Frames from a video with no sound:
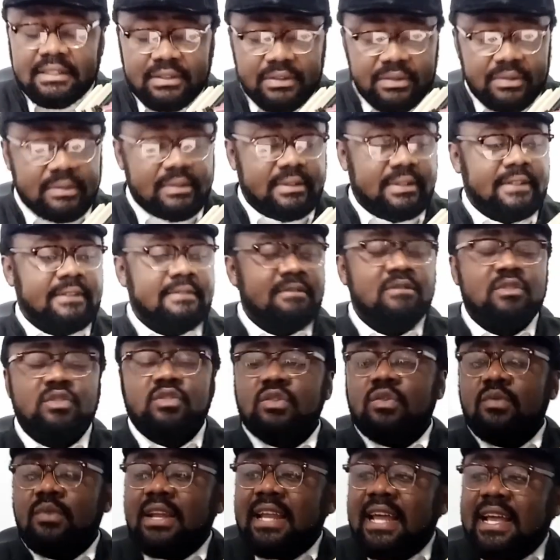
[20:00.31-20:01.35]
Good.
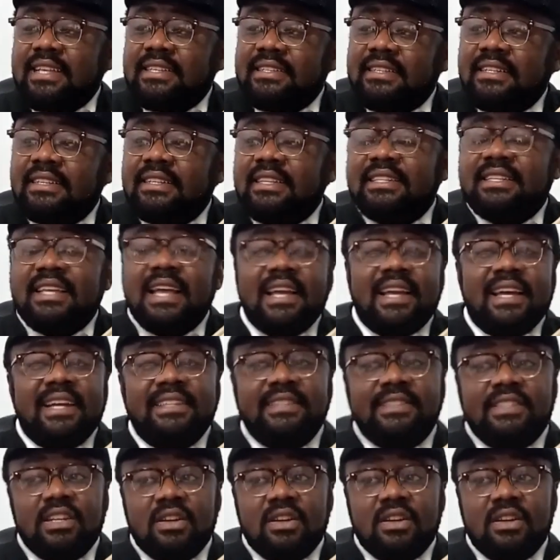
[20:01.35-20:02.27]
So when I see this, I can